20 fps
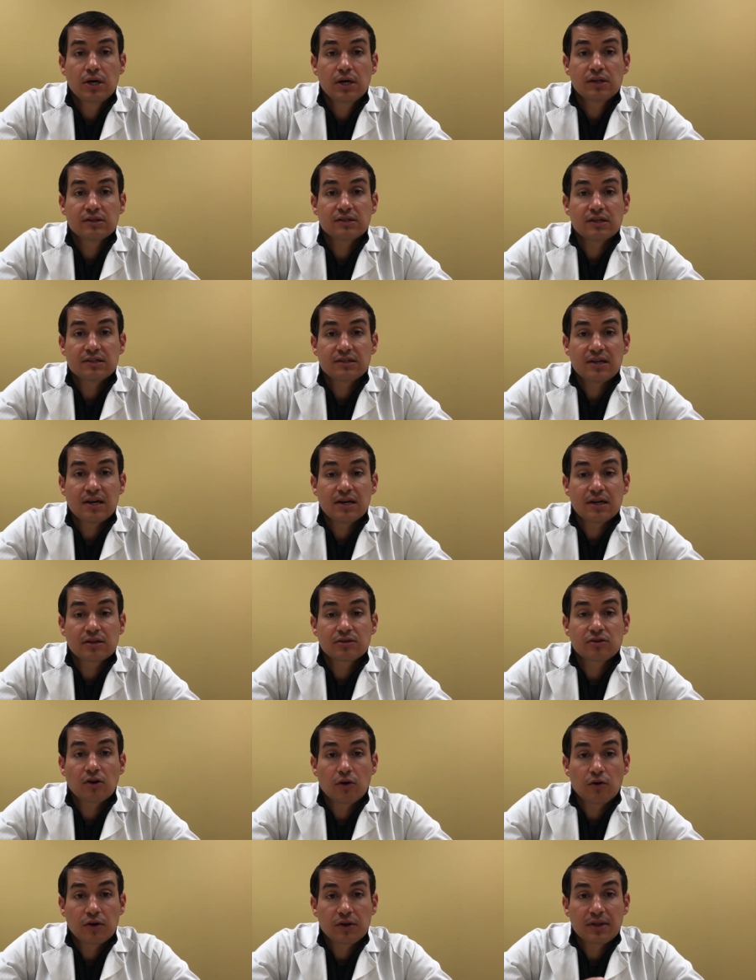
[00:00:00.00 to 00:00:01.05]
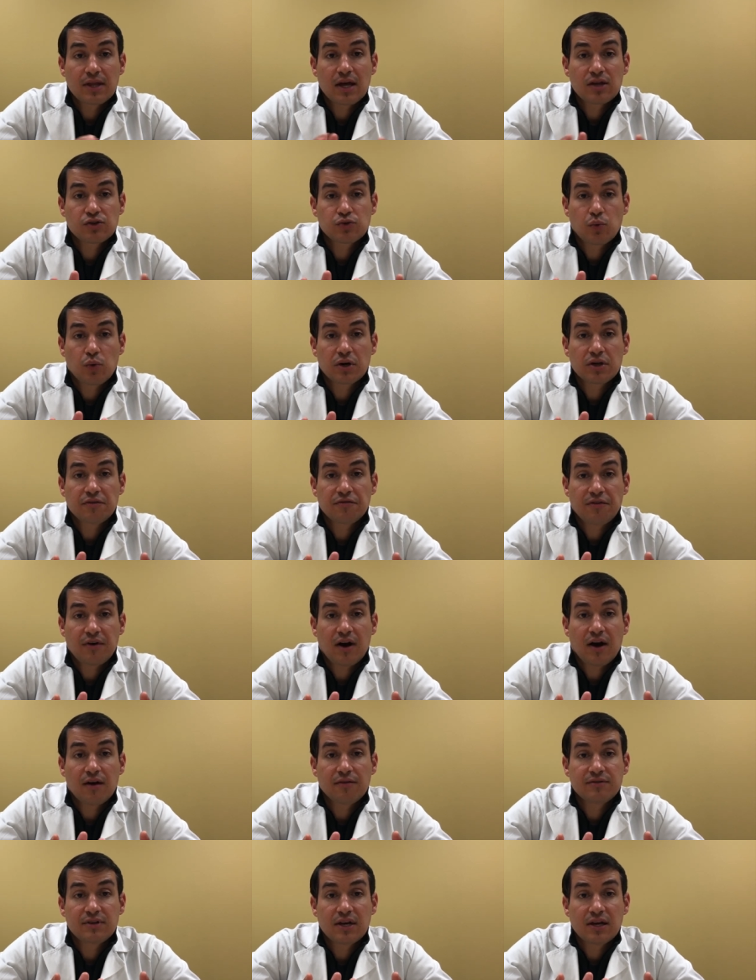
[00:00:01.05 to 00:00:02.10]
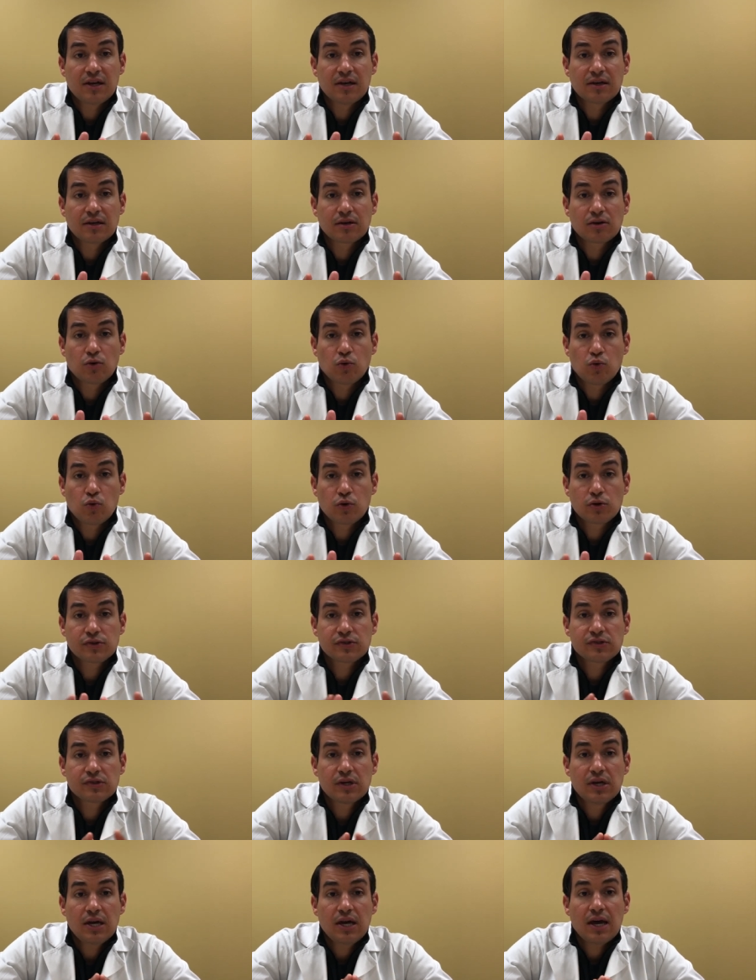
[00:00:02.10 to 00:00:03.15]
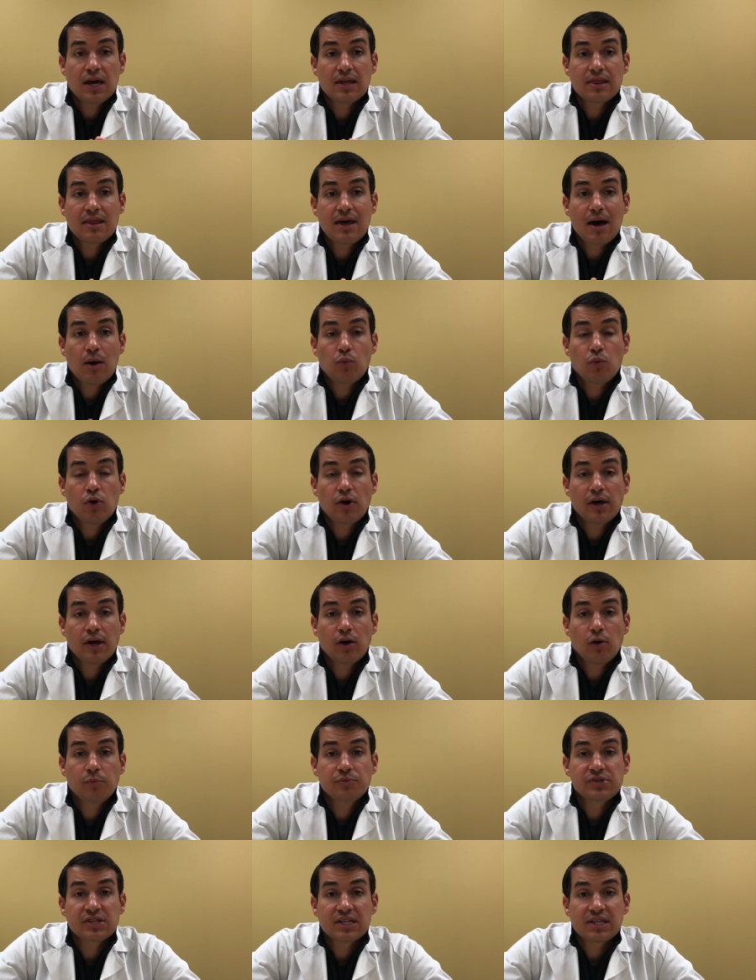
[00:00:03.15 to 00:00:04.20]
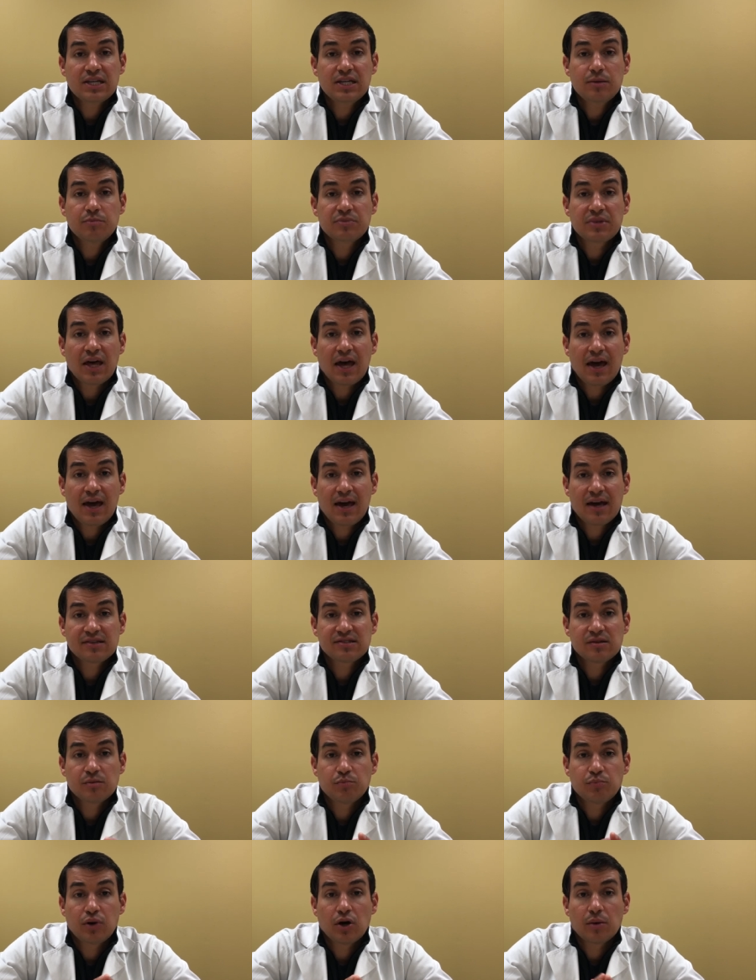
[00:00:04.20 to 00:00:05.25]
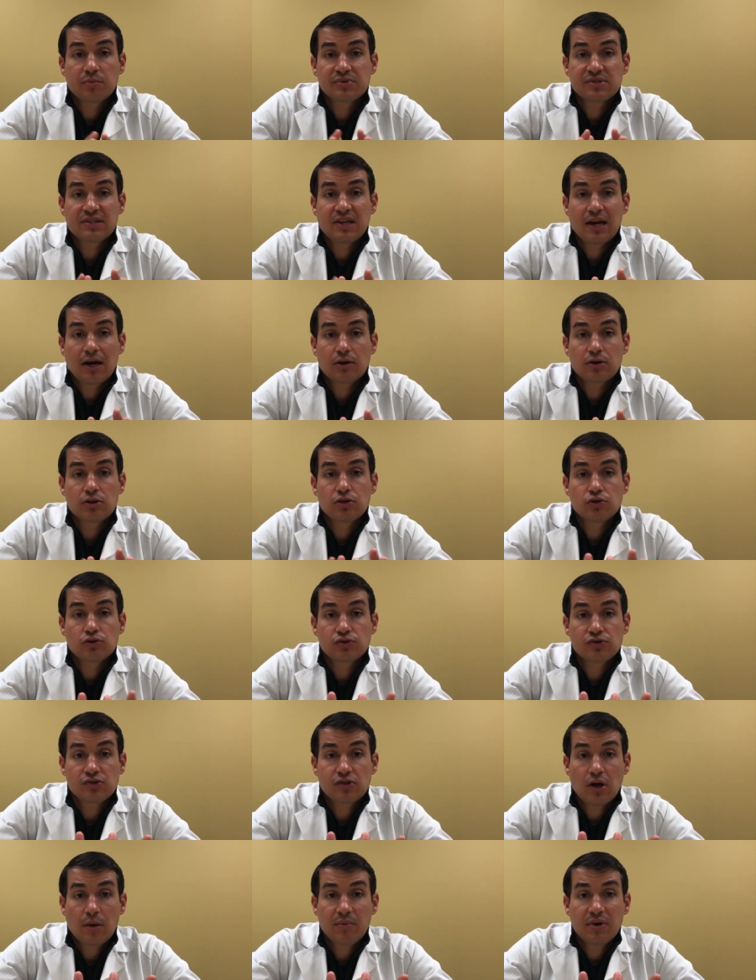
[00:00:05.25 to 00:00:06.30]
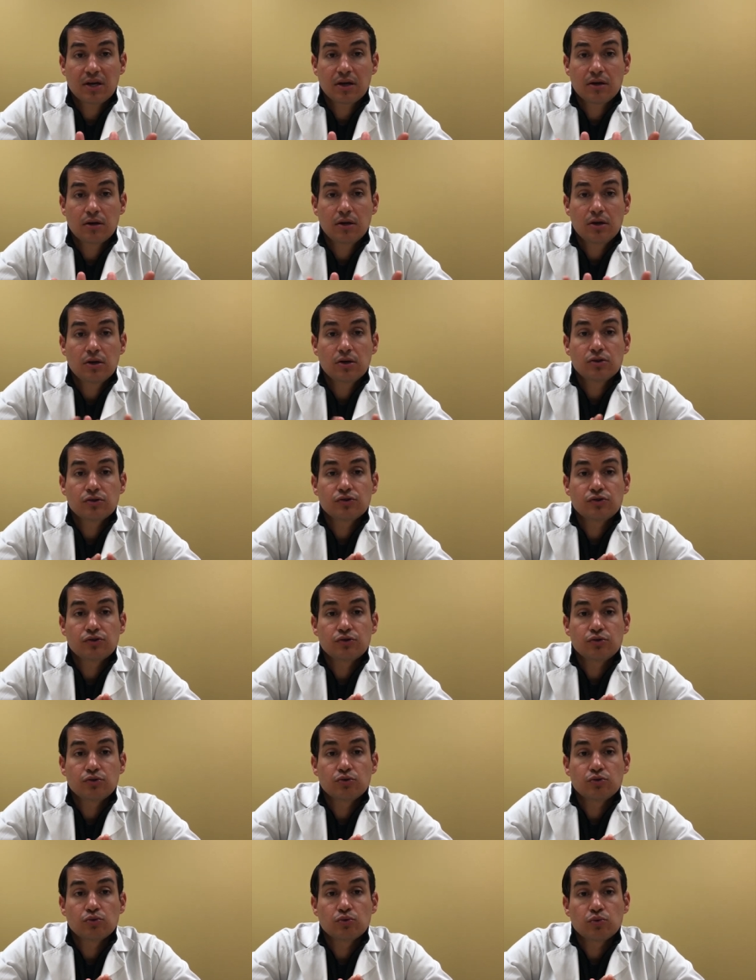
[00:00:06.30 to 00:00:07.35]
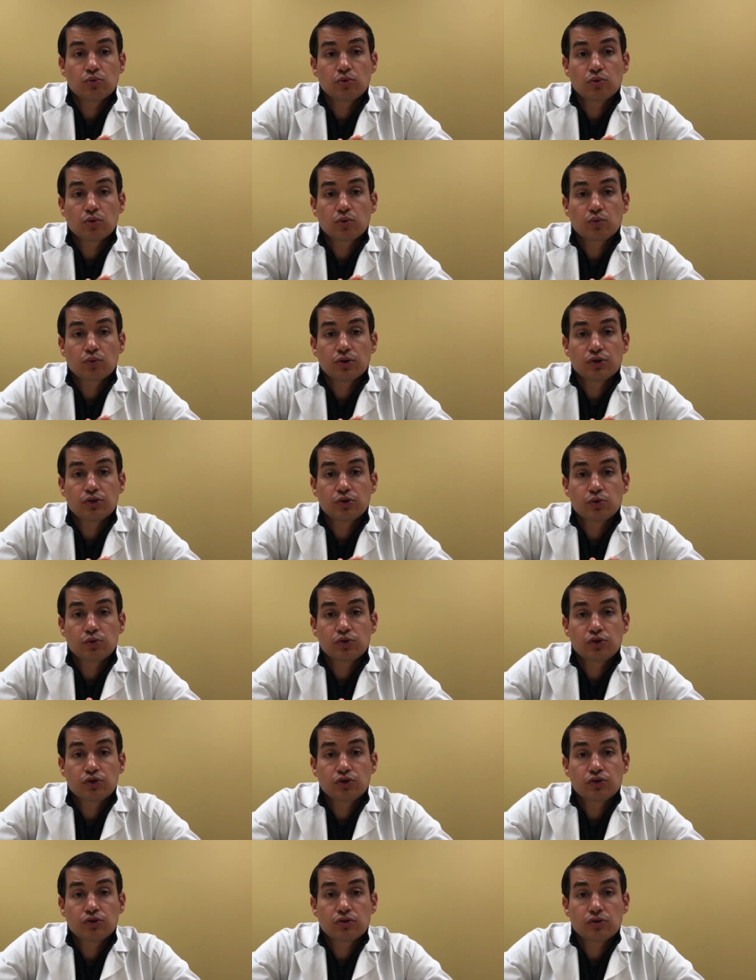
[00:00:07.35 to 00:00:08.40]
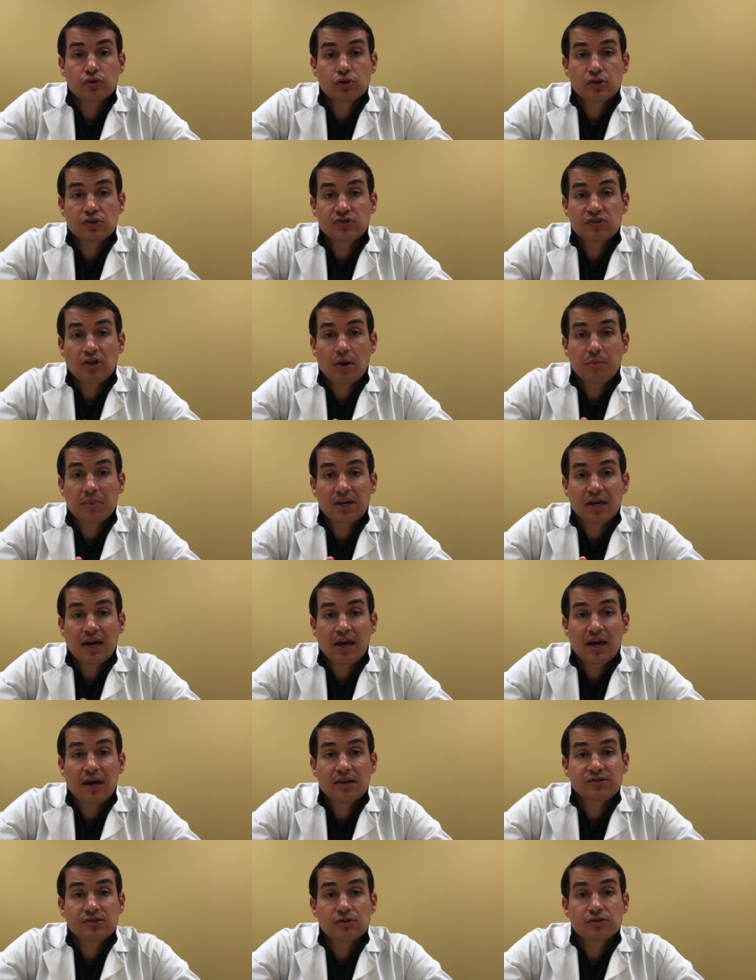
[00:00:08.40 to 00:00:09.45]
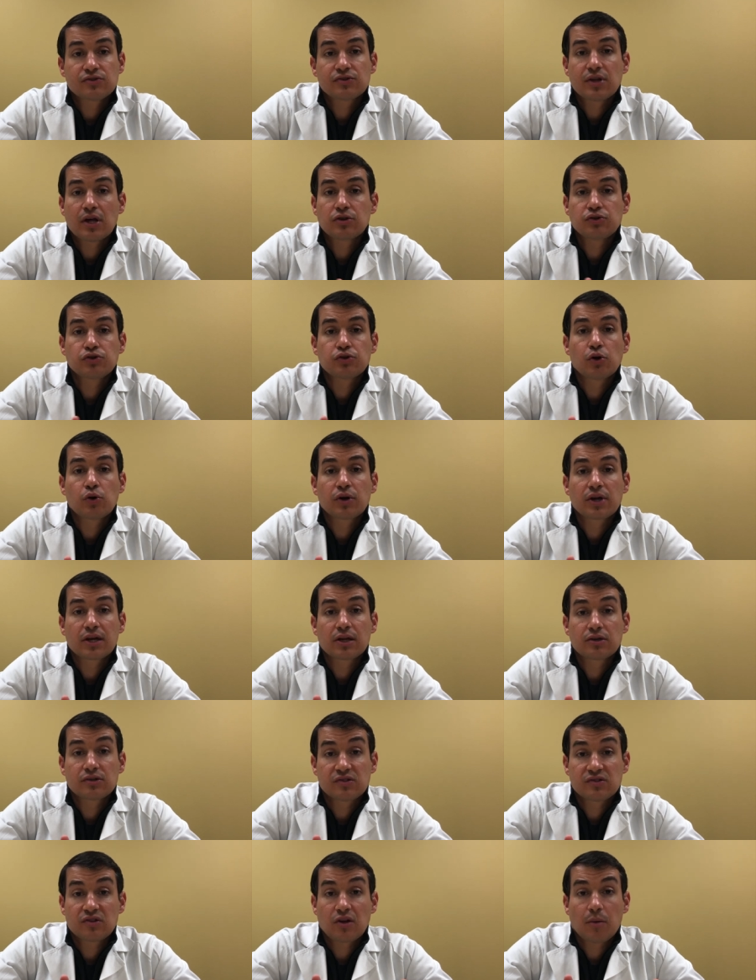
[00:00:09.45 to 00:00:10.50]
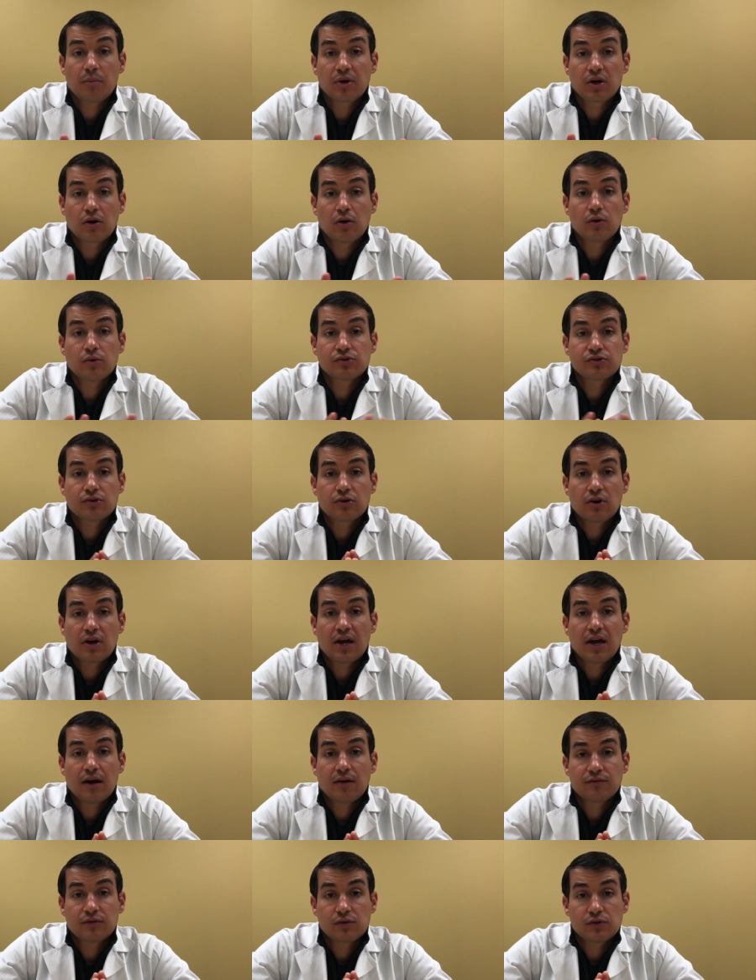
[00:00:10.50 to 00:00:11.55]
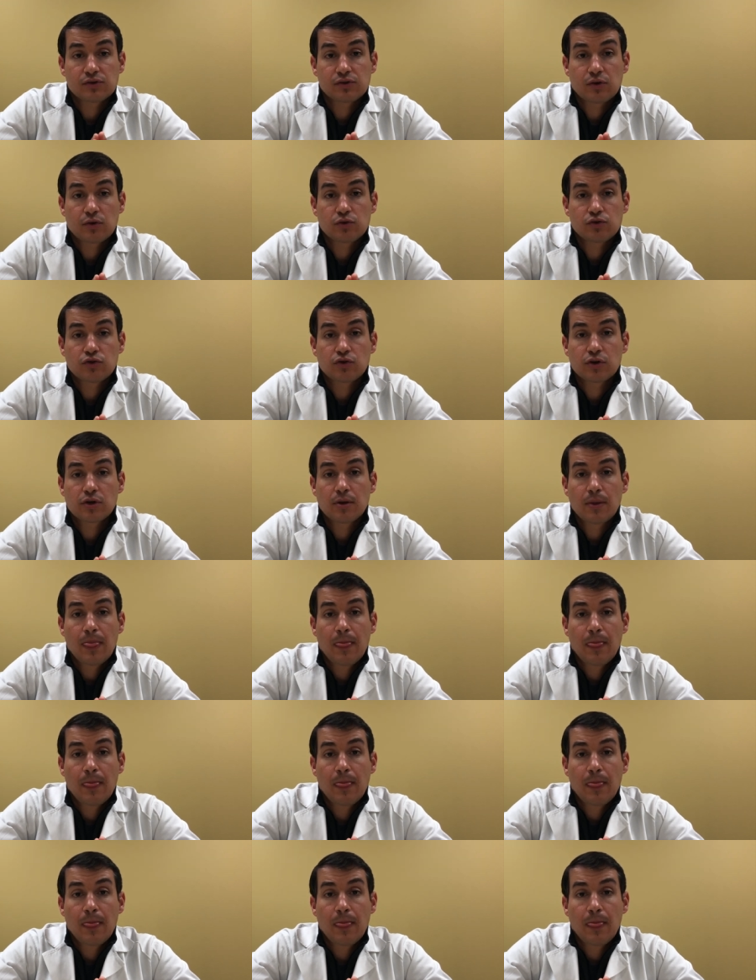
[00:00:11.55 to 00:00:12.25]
to take during that 25-day course, and that will help to keep the acid pumps down in your stomach to reduce the stomach acid so that you don't get a stomach ulcer after surgery.